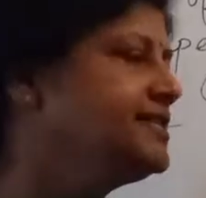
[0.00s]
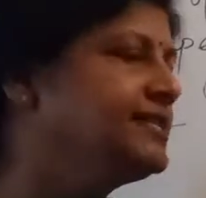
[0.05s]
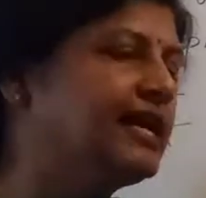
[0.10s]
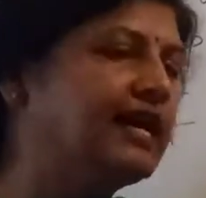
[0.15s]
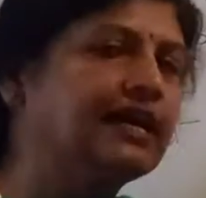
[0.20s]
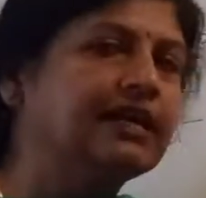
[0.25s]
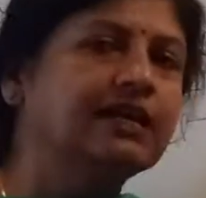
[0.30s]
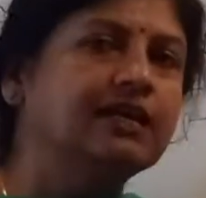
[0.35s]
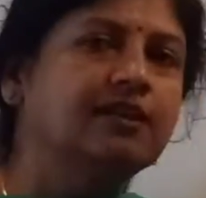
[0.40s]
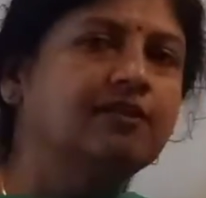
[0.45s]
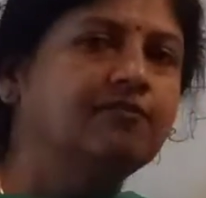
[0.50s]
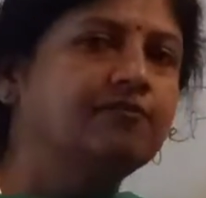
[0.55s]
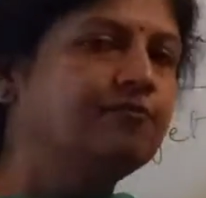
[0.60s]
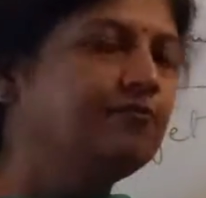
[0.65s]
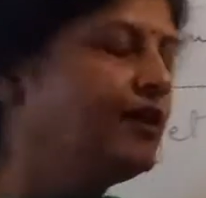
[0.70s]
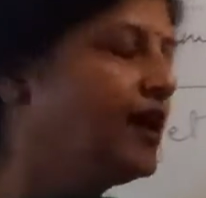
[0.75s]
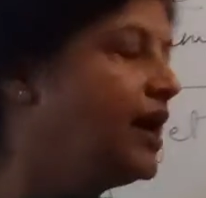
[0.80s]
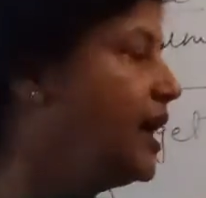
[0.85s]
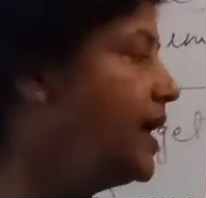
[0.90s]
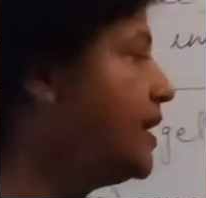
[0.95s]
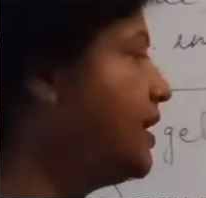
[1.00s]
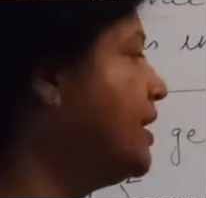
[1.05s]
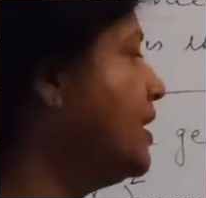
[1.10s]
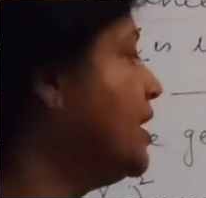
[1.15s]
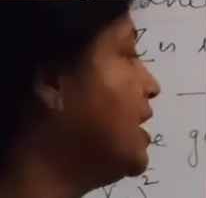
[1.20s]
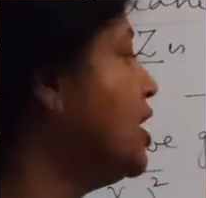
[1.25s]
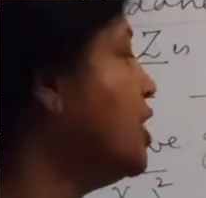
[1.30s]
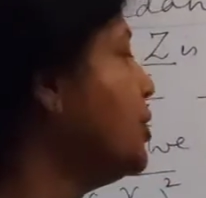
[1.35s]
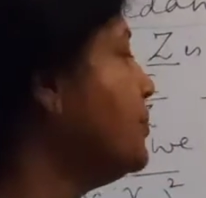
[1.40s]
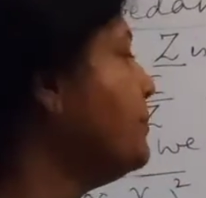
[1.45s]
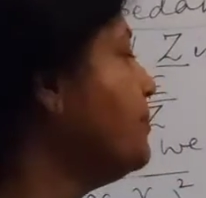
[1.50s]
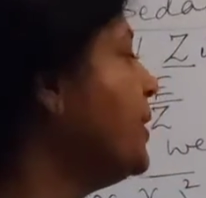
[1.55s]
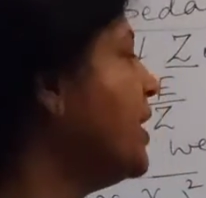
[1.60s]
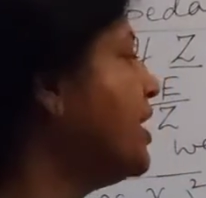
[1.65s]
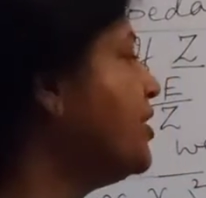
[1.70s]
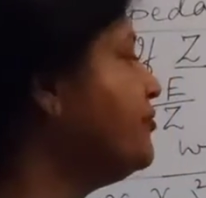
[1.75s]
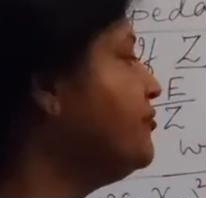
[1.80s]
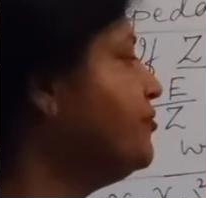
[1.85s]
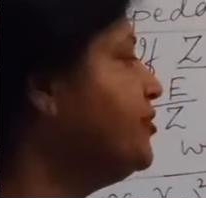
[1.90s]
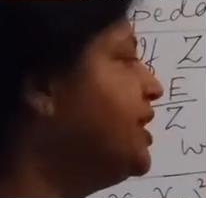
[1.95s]
angle phi
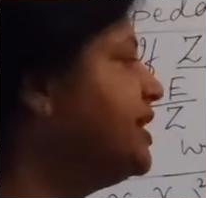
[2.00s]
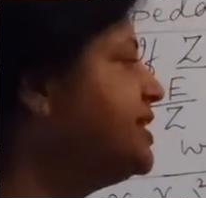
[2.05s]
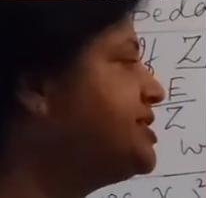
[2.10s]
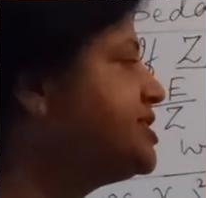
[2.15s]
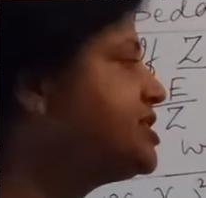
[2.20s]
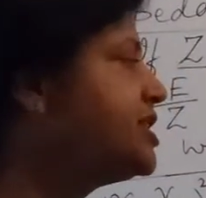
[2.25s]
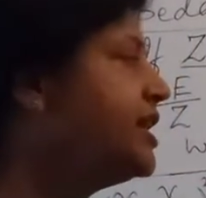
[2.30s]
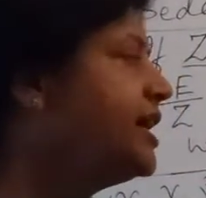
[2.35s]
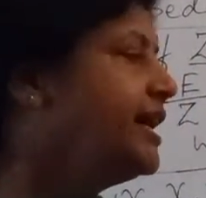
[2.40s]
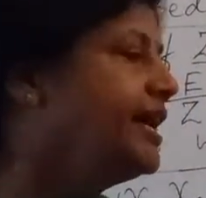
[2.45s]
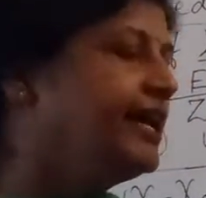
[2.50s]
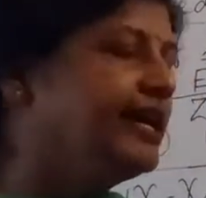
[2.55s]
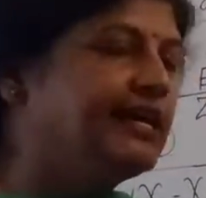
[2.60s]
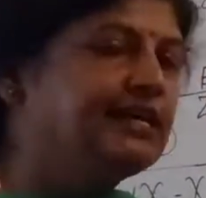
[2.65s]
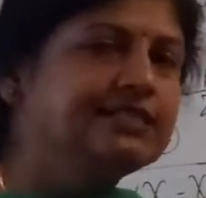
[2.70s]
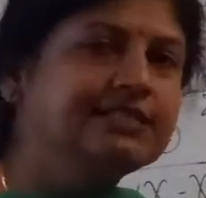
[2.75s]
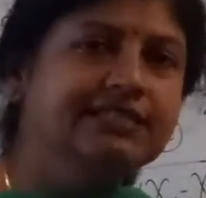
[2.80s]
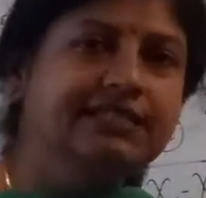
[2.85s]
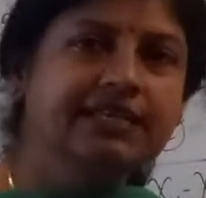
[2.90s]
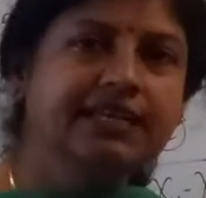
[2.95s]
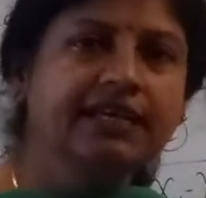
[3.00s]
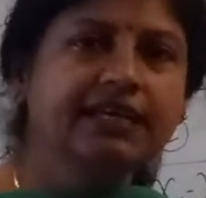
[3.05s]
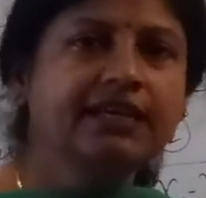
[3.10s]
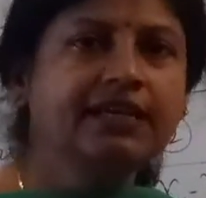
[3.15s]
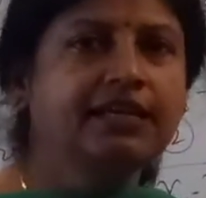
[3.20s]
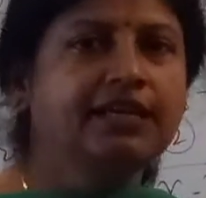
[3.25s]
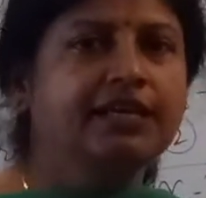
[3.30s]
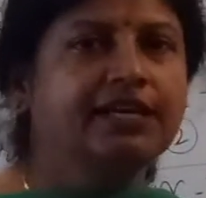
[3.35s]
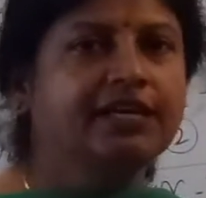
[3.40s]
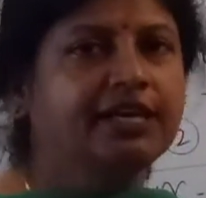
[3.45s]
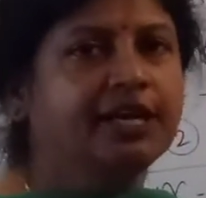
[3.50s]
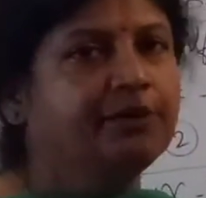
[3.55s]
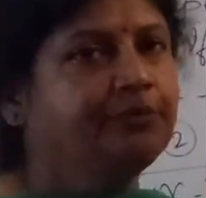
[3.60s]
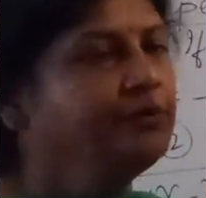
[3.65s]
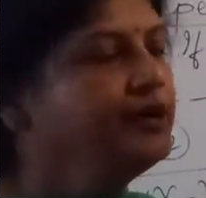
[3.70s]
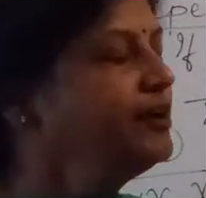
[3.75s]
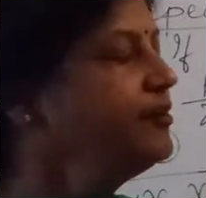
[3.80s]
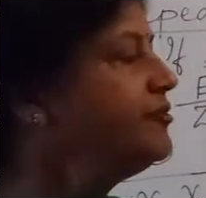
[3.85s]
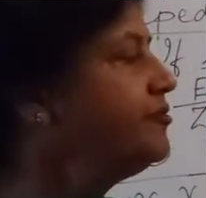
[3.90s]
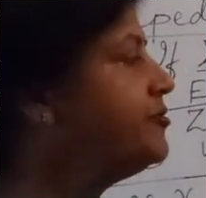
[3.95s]
by which AC
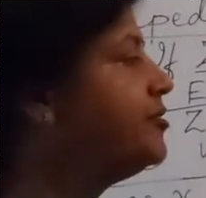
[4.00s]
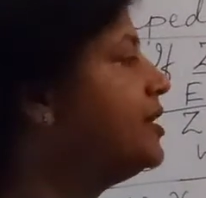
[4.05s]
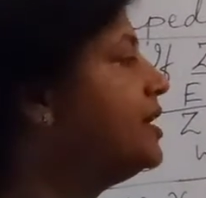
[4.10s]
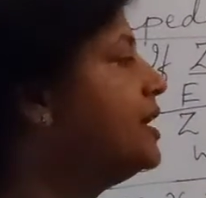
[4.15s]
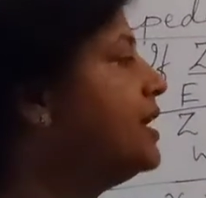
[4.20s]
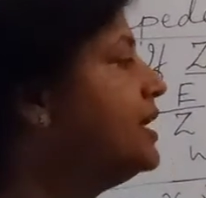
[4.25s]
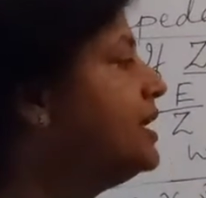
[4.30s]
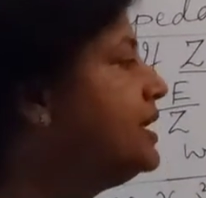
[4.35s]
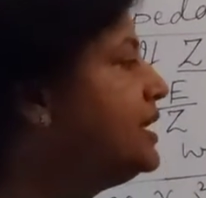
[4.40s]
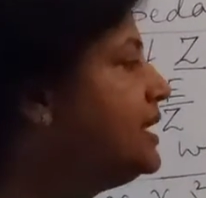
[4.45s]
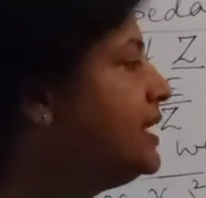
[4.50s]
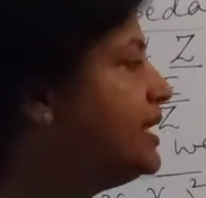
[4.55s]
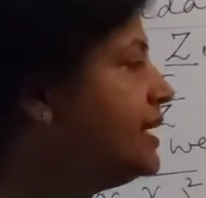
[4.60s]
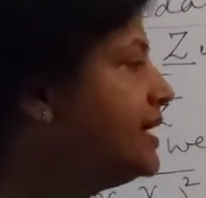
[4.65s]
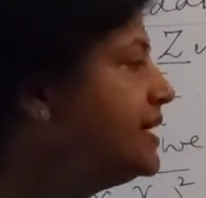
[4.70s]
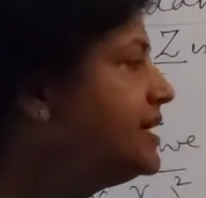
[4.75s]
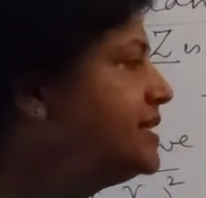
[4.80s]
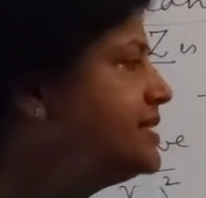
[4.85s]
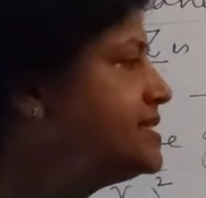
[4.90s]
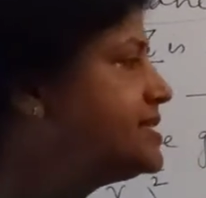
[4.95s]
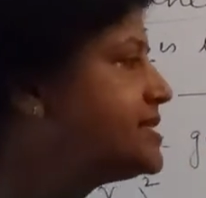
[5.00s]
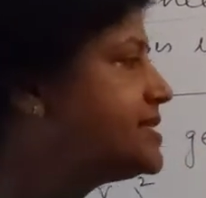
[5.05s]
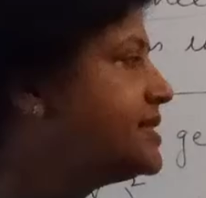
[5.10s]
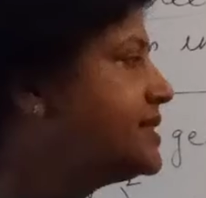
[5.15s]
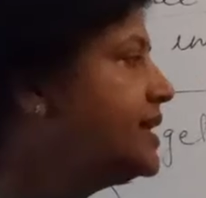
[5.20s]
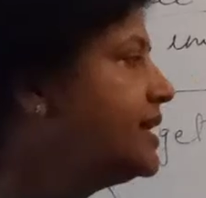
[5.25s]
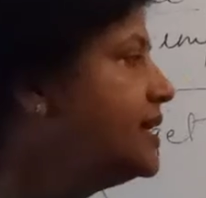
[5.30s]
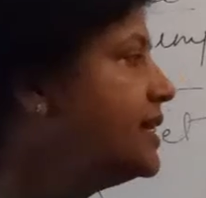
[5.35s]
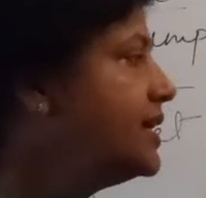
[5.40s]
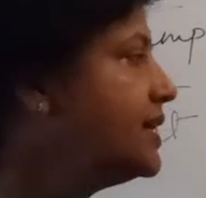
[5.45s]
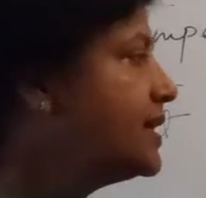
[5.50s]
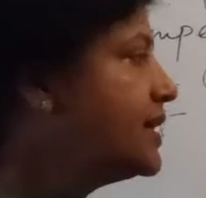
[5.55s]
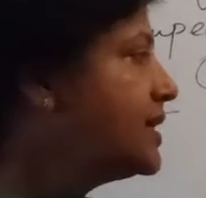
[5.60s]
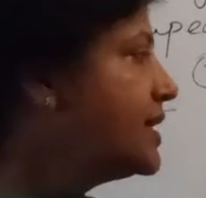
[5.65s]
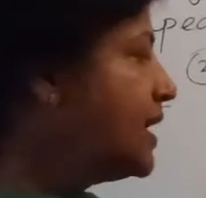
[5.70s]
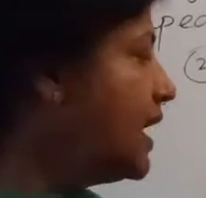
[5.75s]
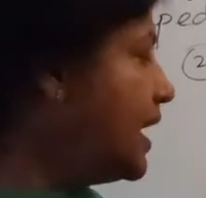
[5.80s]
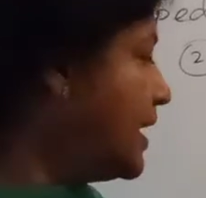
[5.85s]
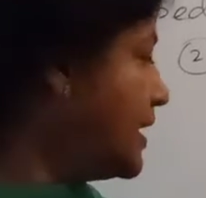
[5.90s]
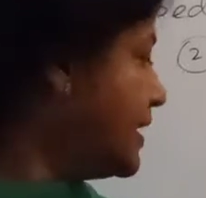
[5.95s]
EMF leads the
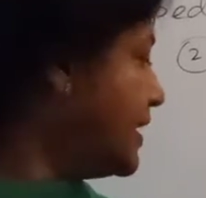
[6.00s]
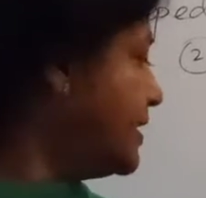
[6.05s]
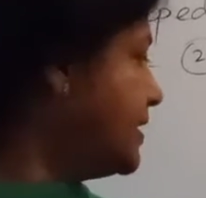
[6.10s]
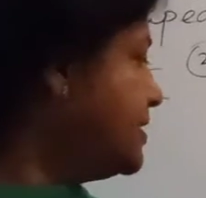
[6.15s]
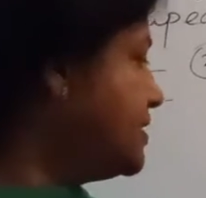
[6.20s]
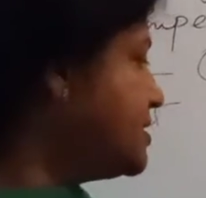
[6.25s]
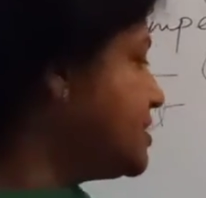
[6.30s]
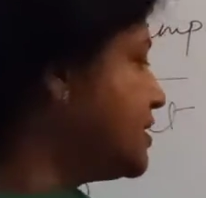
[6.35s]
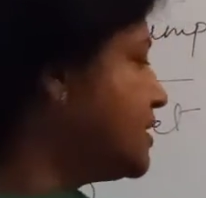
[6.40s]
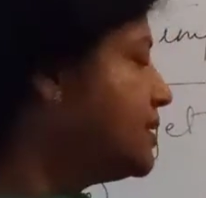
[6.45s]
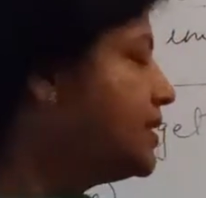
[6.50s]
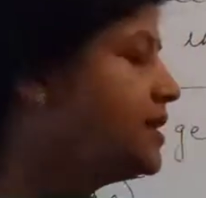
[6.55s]
current